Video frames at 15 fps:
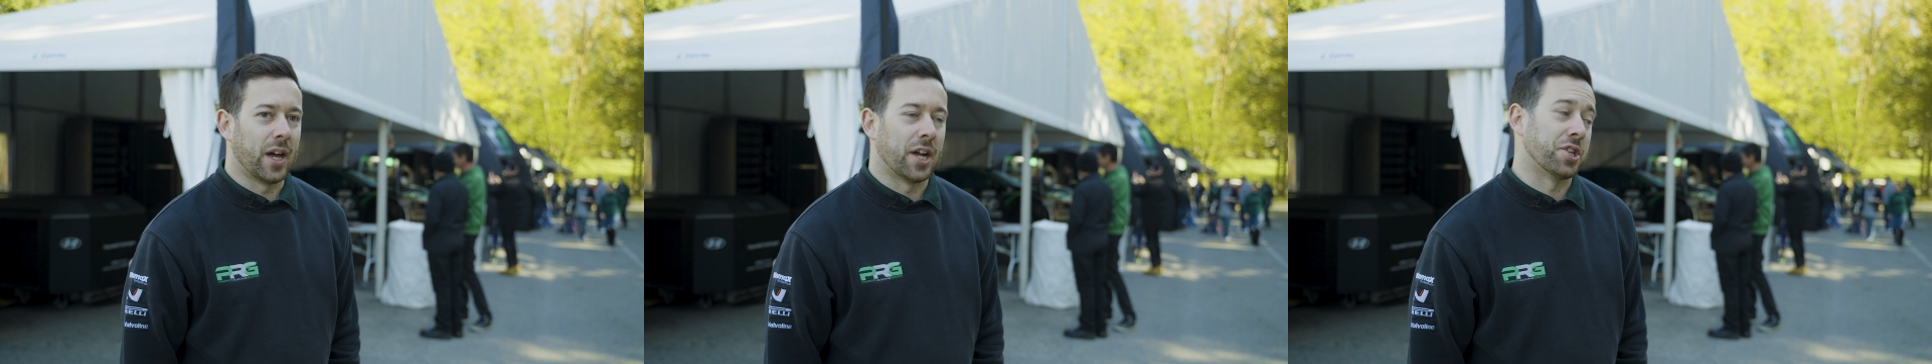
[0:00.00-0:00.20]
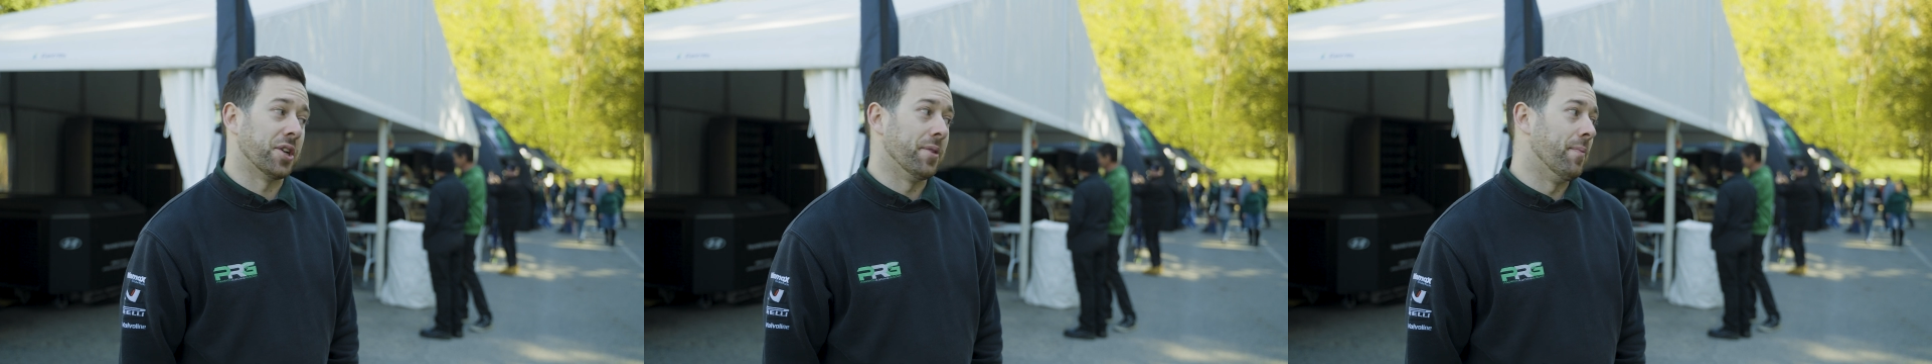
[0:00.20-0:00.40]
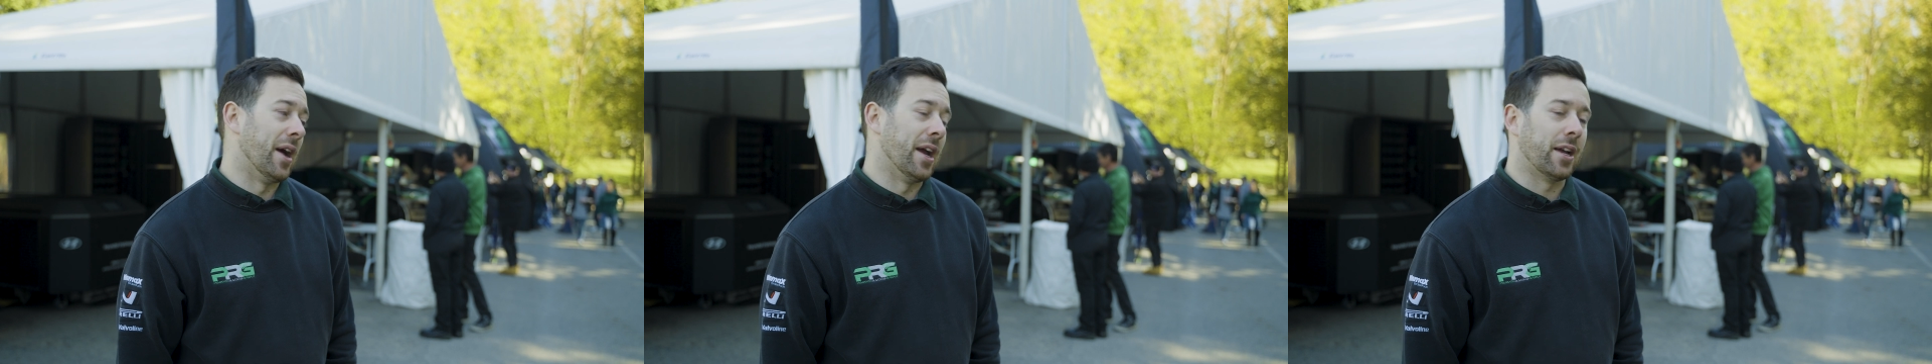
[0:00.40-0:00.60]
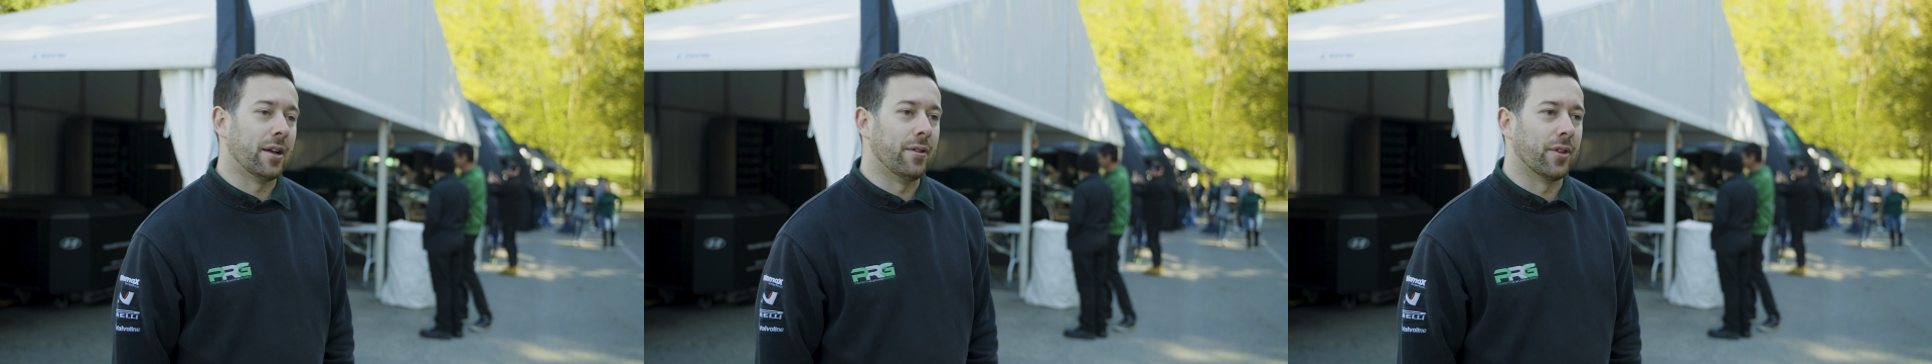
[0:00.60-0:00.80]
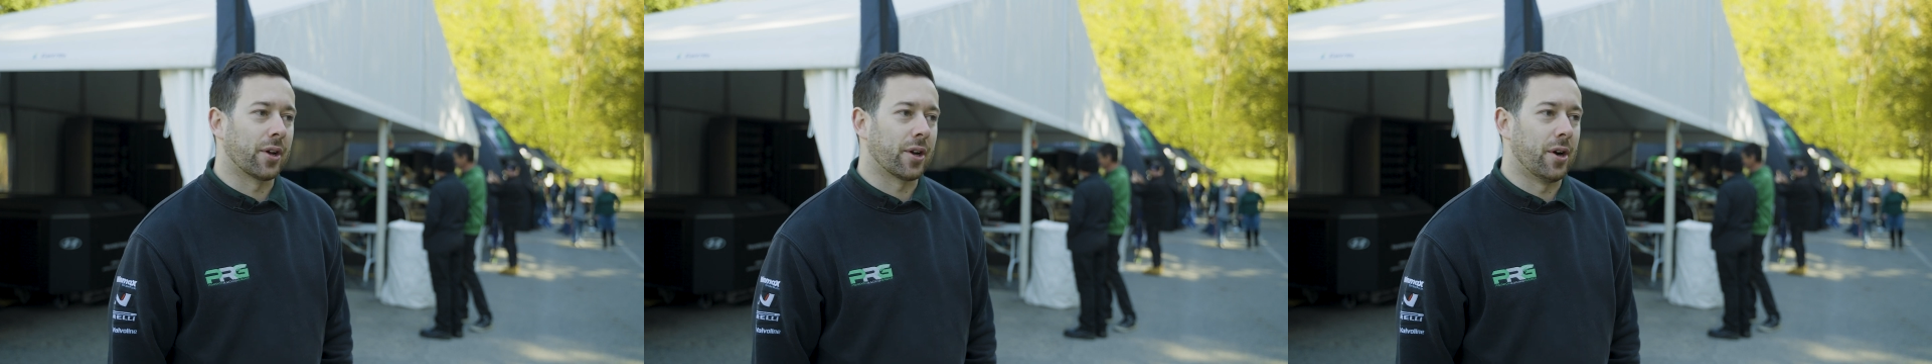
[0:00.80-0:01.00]
actually
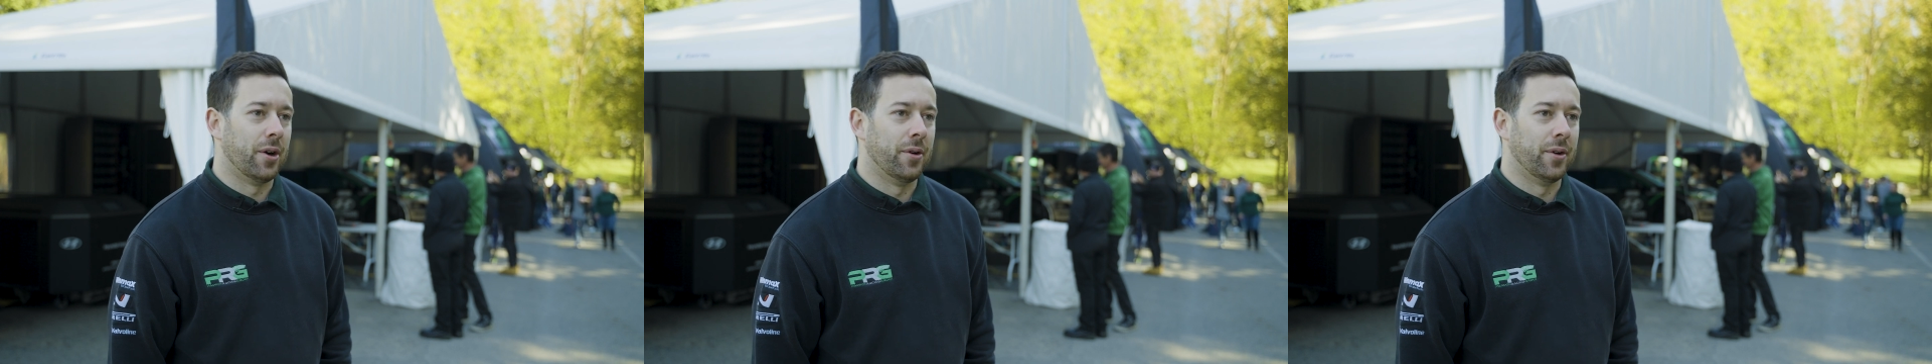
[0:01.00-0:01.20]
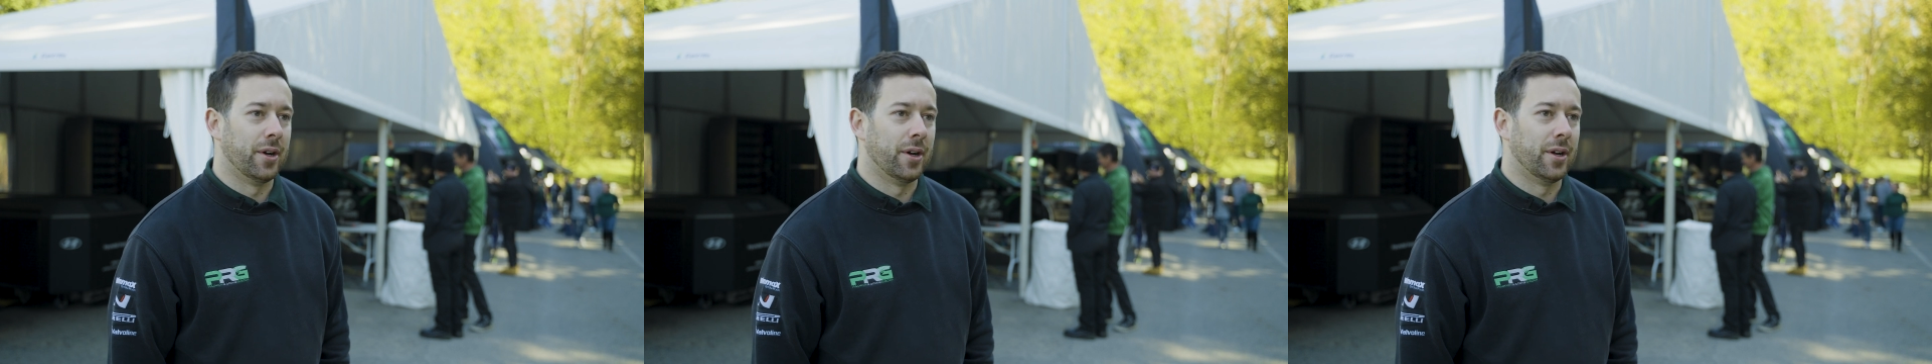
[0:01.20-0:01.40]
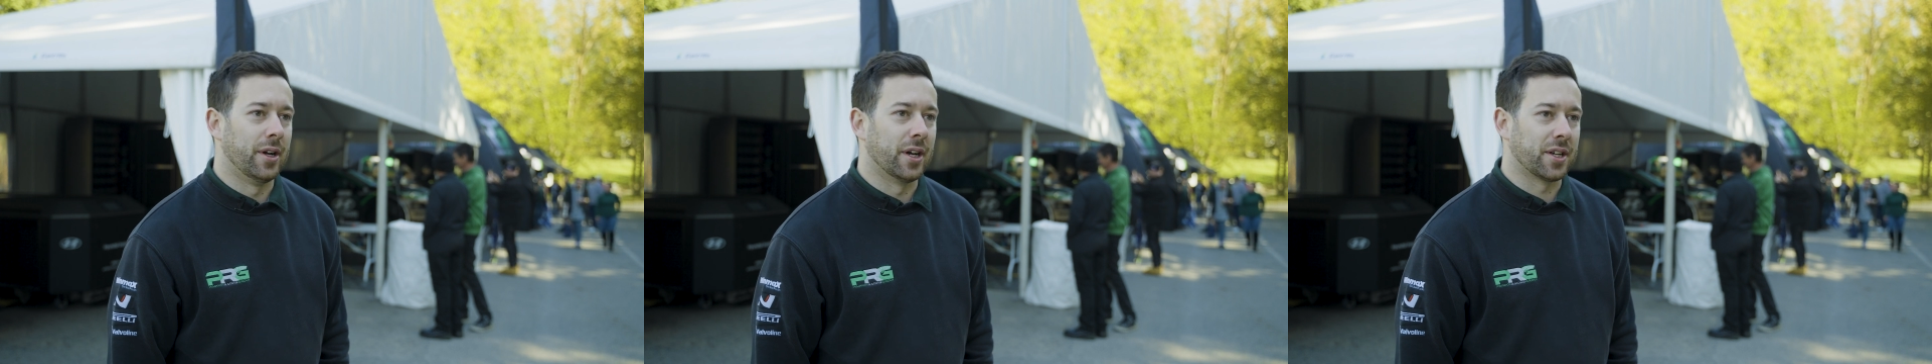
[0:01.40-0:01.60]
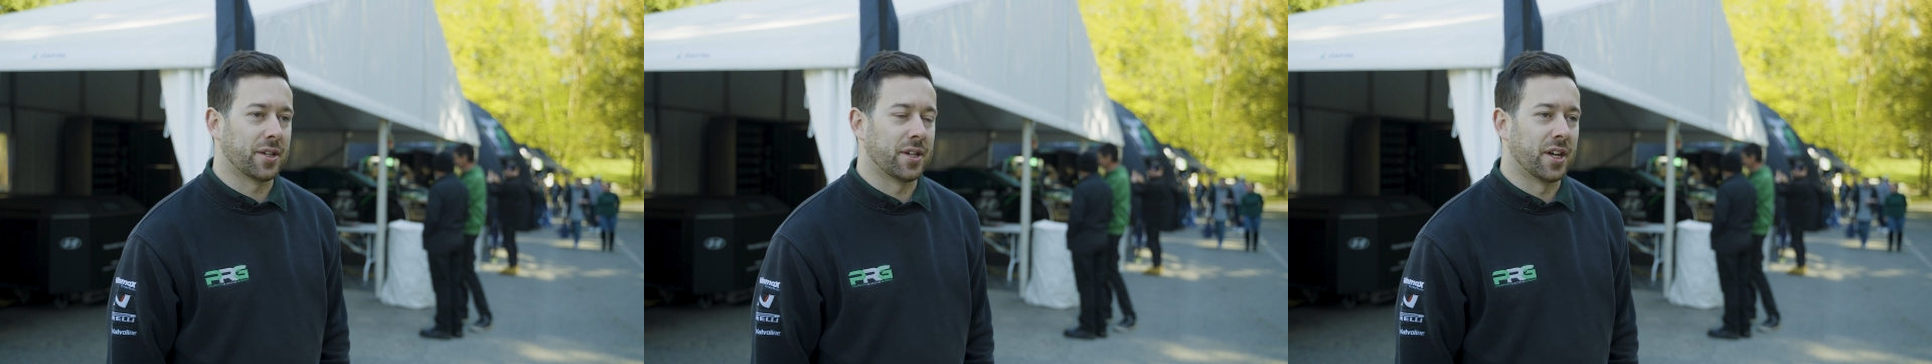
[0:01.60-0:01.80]
making the Kona